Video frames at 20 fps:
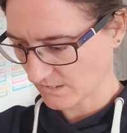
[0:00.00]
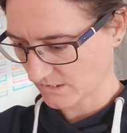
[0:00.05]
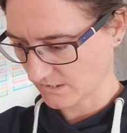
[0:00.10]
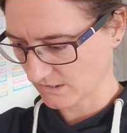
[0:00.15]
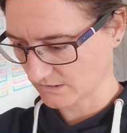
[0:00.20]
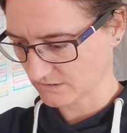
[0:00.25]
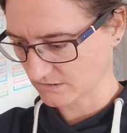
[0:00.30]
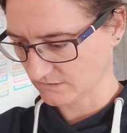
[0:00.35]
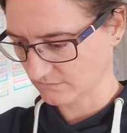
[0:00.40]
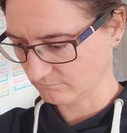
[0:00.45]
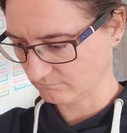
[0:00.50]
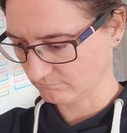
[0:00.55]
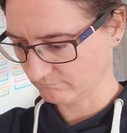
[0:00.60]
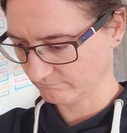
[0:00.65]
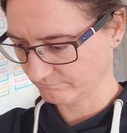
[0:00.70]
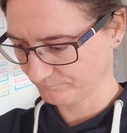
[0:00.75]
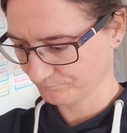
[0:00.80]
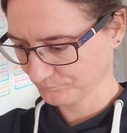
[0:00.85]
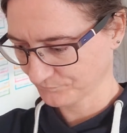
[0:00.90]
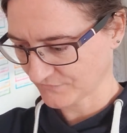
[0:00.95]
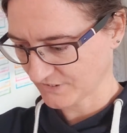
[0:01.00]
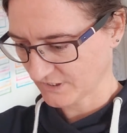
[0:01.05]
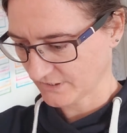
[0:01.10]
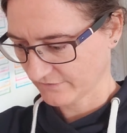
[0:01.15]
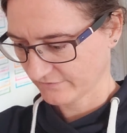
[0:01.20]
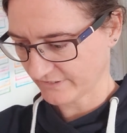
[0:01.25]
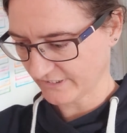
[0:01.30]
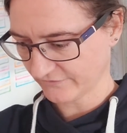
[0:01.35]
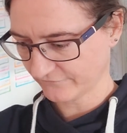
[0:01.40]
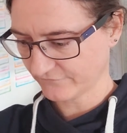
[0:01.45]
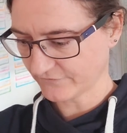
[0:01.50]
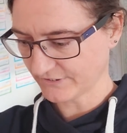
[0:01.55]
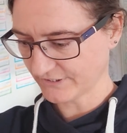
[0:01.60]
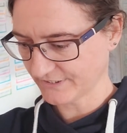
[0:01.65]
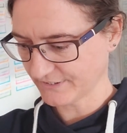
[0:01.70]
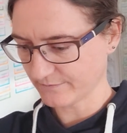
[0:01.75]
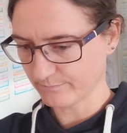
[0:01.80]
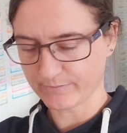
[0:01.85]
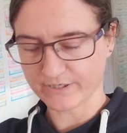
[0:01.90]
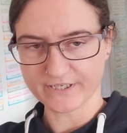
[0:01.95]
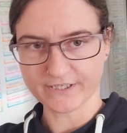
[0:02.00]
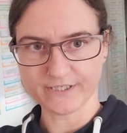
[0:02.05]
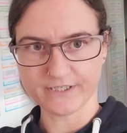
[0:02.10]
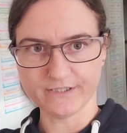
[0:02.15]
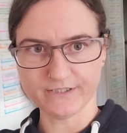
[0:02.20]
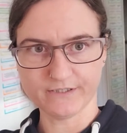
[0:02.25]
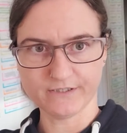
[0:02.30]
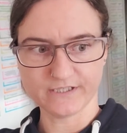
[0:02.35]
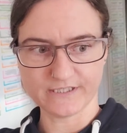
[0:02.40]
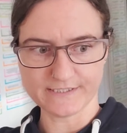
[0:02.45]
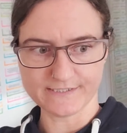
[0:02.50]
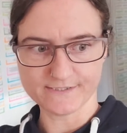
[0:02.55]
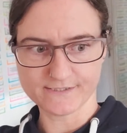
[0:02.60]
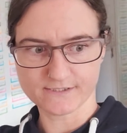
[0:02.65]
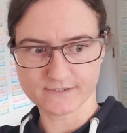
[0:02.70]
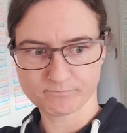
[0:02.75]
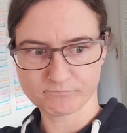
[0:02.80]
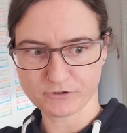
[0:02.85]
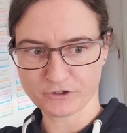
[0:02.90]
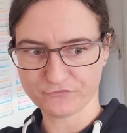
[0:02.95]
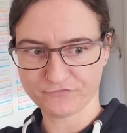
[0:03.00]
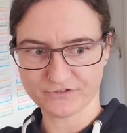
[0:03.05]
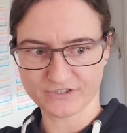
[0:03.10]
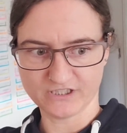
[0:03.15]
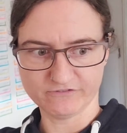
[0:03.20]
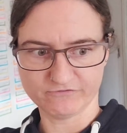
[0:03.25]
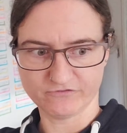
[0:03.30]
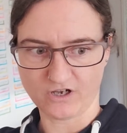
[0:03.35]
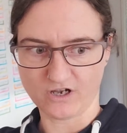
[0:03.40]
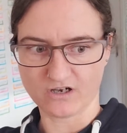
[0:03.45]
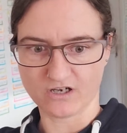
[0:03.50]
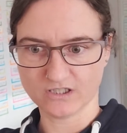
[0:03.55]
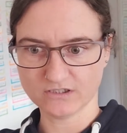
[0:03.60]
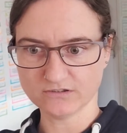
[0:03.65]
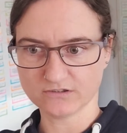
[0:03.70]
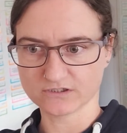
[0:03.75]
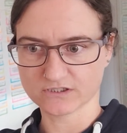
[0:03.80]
Um, thankfully, the bunny is perfectly fine.